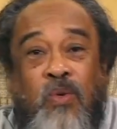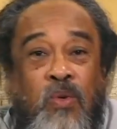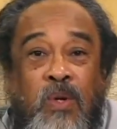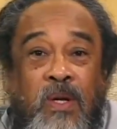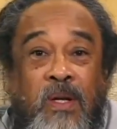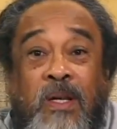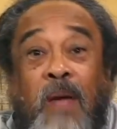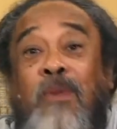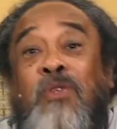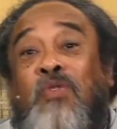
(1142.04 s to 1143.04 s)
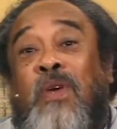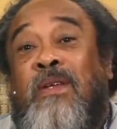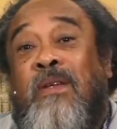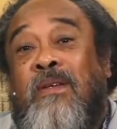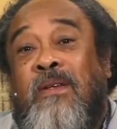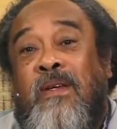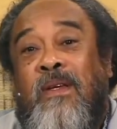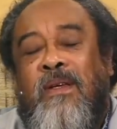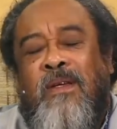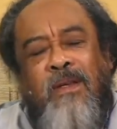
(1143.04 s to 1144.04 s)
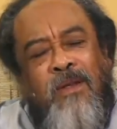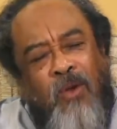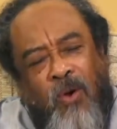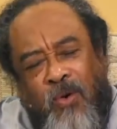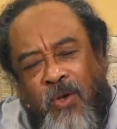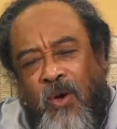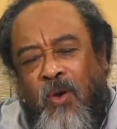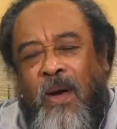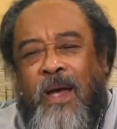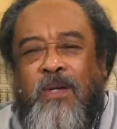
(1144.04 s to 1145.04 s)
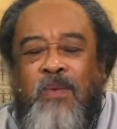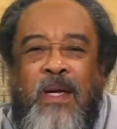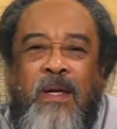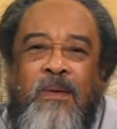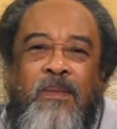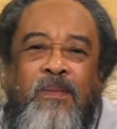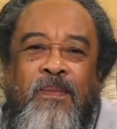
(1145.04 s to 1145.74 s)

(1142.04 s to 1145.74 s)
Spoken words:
to demonstrate it. Go your quiet way.